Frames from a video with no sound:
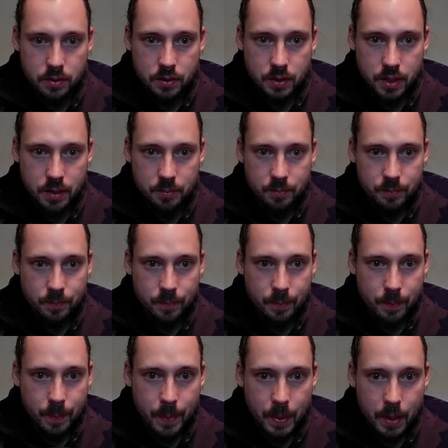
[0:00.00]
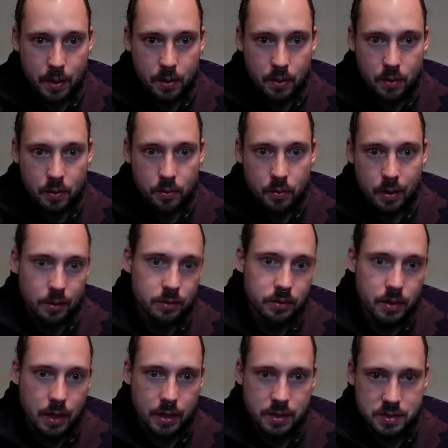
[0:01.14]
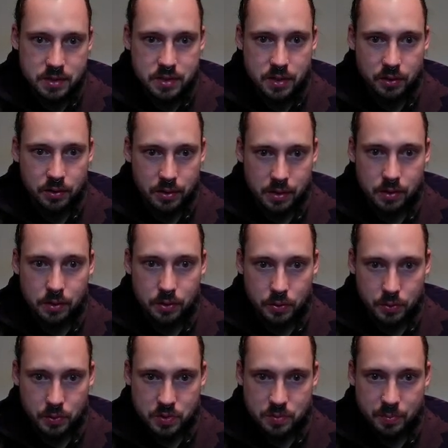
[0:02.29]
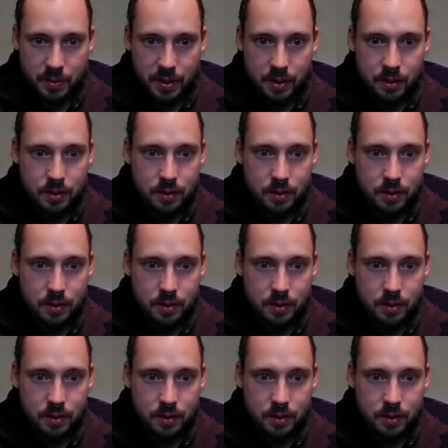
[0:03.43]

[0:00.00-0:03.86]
Yep. Not necessarily lose, but